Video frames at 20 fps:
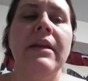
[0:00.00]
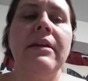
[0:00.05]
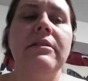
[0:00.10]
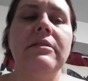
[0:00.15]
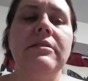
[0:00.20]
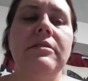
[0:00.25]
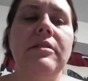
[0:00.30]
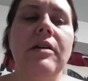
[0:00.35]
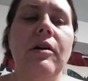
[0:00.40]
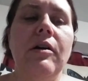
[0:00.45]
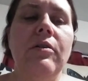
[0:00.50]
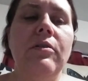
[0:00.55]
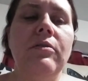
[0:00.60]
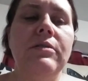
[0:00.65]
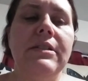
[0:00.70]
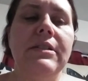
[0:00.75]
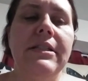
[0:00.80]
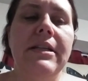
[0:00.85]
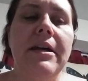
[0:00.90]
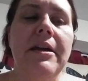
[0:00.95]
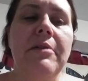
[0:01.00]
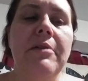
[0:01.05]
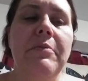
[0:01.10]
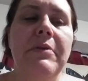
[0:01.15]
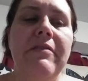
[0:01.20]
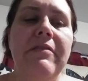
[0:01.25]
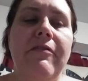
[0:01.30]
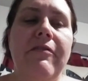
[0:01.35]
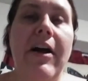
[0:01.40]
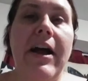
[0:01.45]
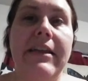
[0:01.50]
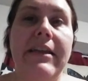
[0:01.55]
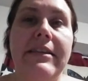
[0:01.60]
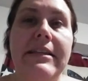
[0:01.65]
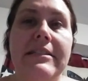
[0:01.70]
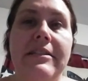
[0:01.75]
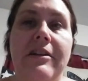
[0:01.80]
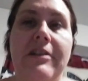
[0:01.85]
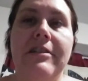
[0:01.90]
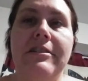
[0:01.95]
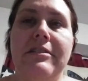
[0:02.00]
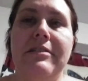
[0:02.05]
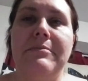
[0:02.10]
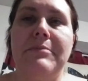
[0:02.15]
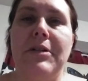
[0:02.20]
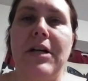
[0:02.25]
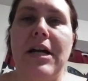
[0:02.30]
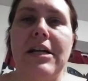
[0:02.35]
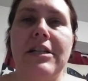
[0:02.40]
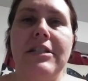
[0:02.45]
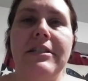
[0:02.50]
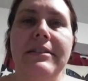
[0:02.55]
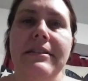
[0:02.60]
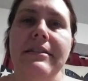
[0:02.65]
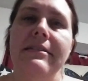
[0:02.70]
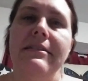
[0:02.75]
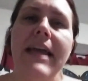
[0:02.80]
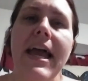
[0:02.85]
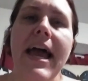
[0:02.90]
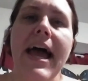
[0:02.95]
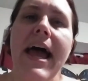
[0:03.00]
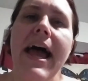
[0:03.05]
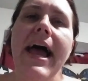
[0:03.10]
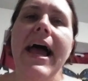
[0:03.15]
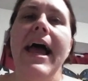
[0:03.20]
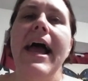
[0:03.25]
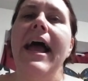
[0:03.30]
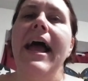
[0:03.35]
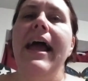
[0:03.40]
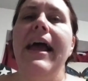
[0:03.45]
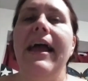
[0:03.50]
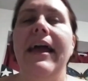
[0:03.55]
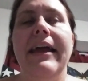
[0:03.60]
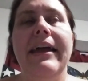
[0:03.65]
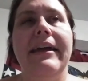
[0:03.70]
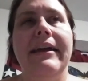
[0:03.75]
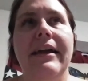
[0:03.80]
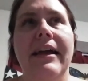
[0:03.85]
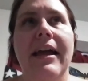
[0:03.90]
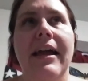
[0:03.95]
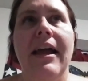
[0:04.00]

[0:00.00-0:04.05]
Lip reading: So today we finally started subtraction. Yay!